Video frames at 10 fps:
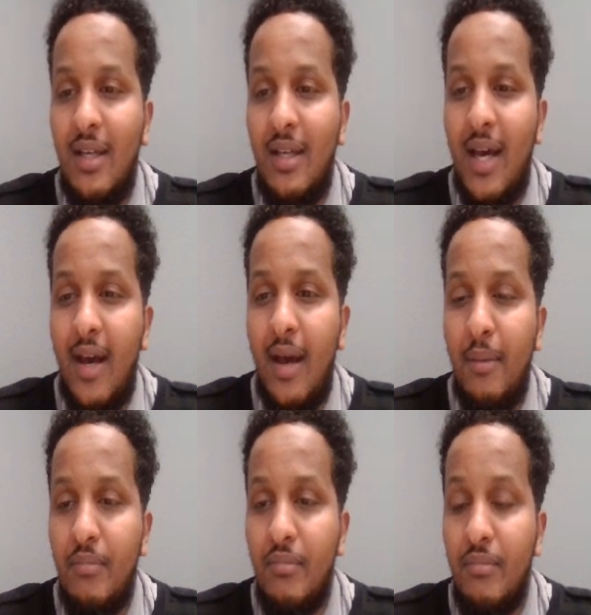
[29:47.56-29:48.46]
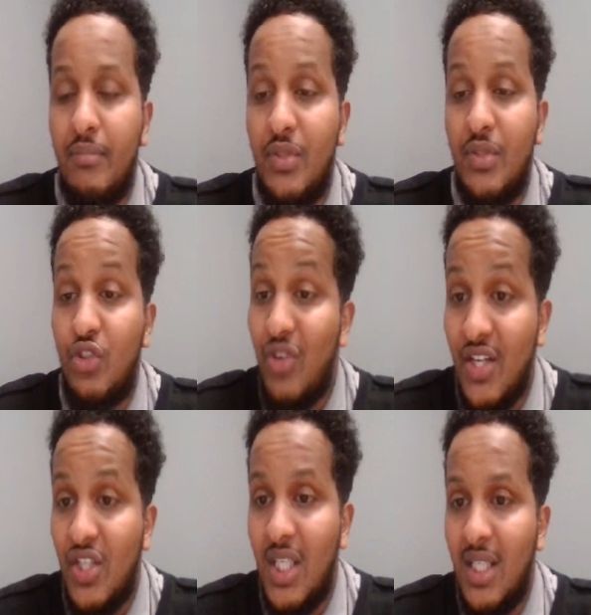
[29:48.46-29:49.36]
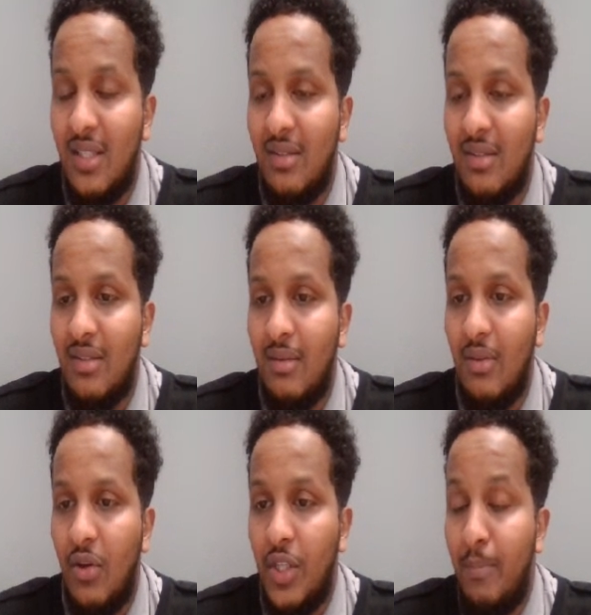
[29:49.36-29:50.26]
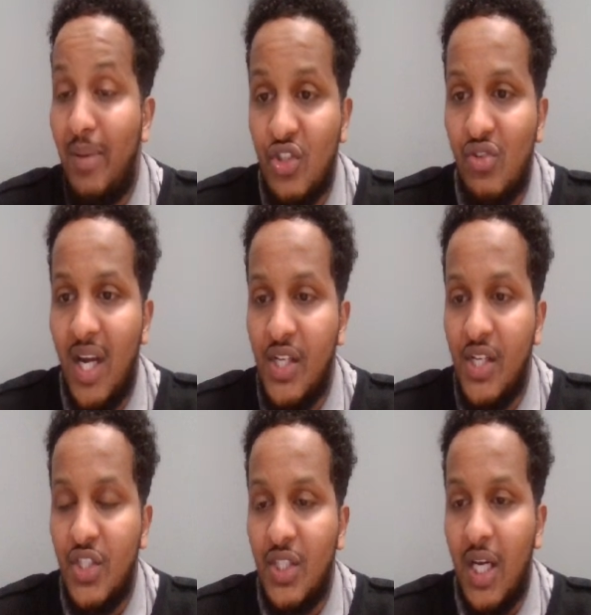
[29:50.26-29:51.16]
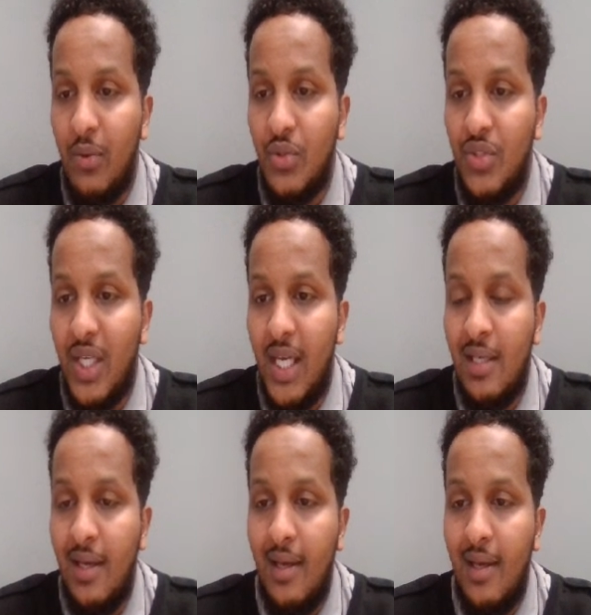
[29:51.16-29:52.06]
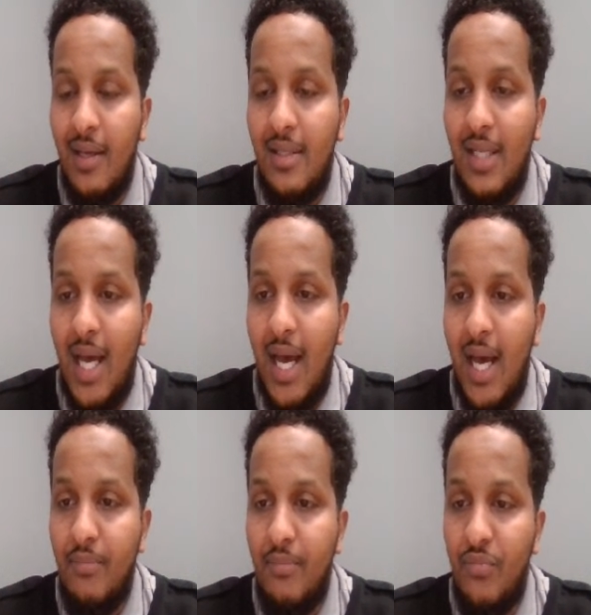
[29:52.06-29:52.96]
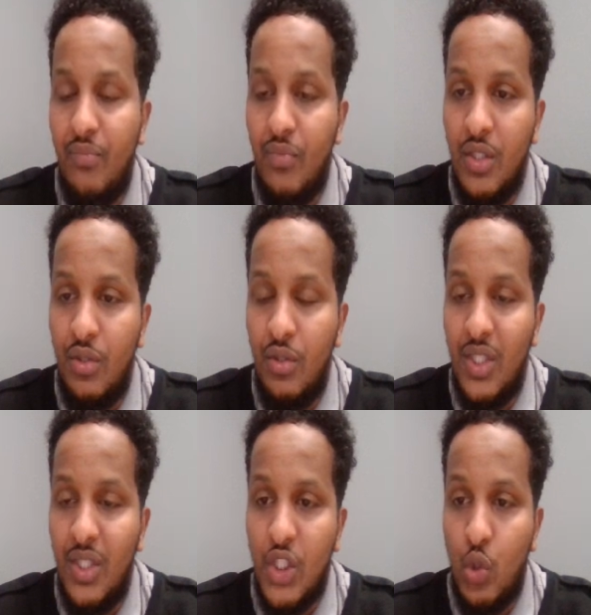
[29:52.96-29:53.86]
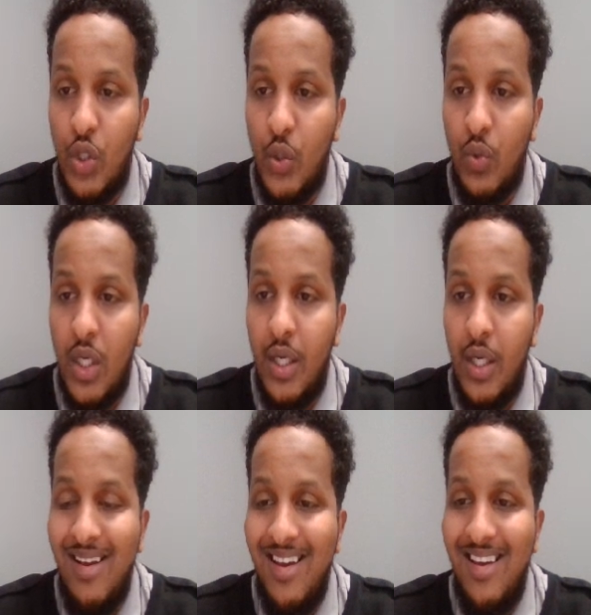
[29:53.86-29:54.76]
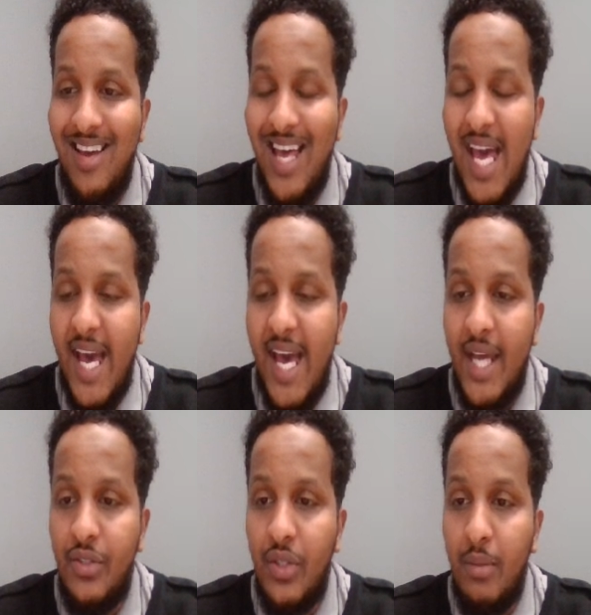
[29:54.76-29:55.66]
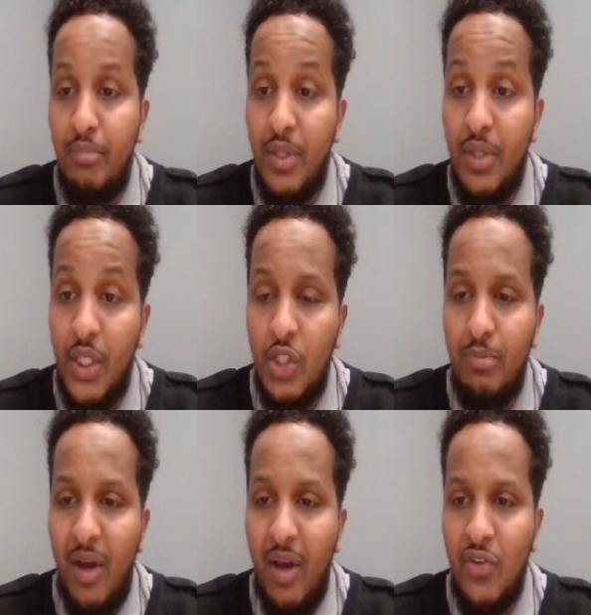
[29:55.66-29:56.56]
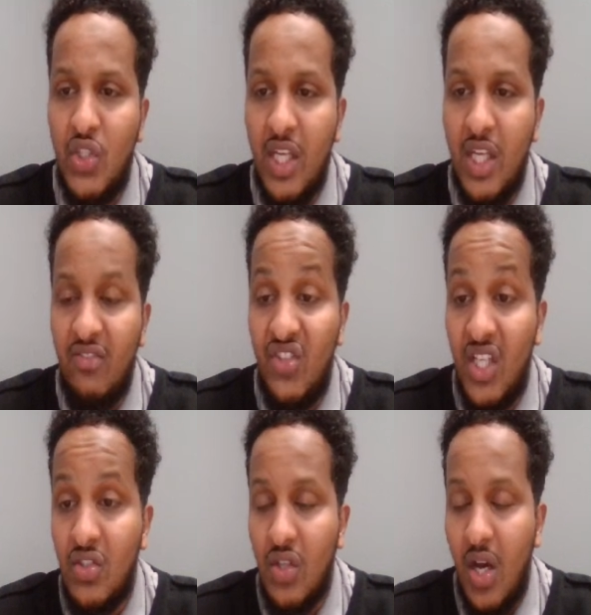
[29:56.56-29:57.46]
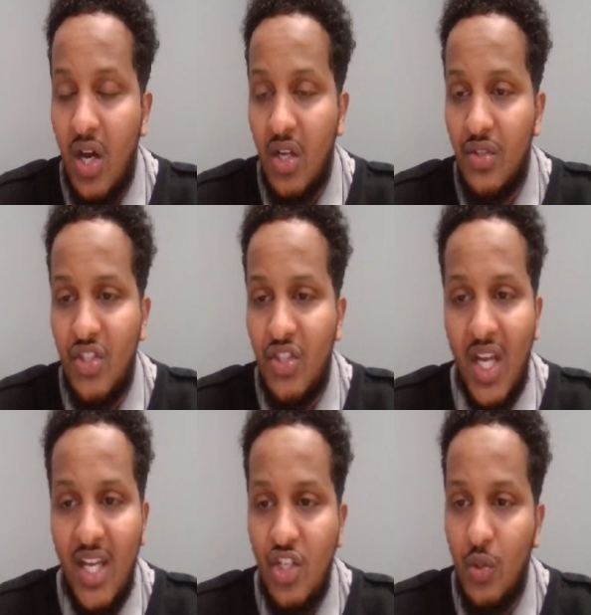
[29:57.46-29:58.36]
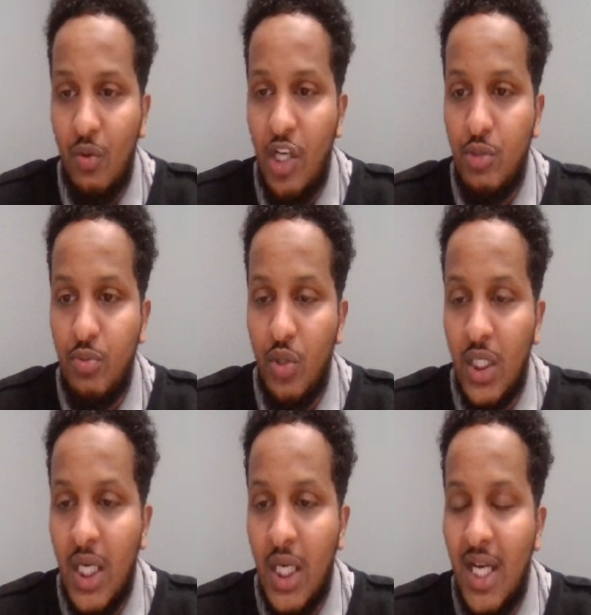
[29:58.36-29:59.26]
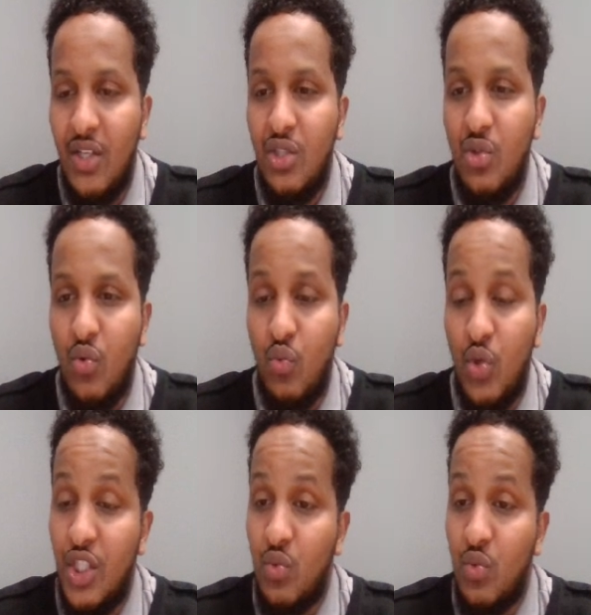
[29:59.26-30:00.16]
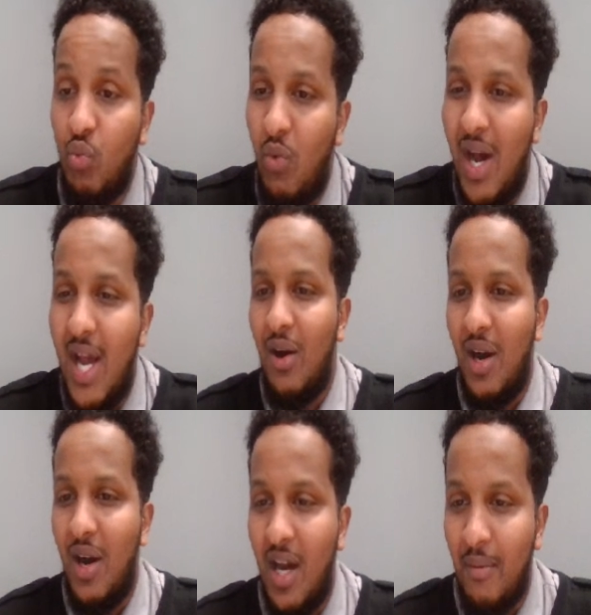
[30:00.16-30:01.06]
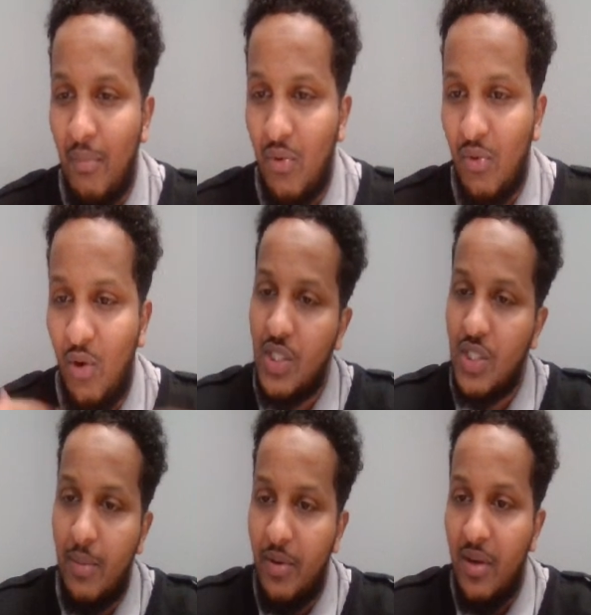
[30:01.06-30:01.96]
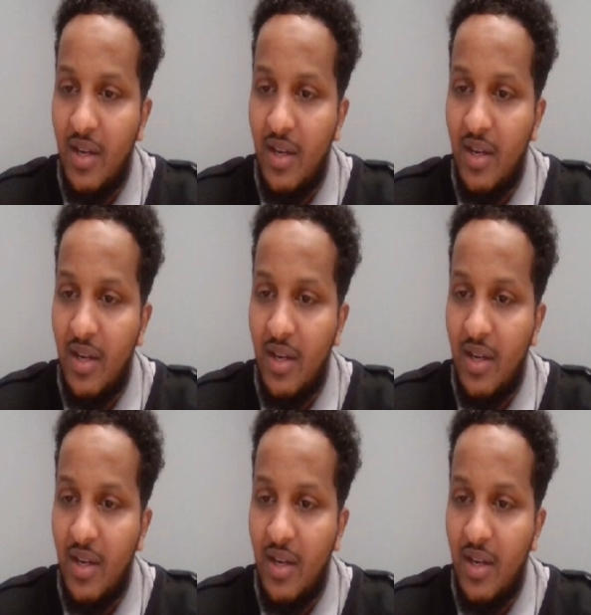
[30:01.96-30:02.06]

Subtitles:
um, strategy, the best strategy that I would say in 2021. and beyond. But obviously, if things are changing with Facebook, which is why I'm always coming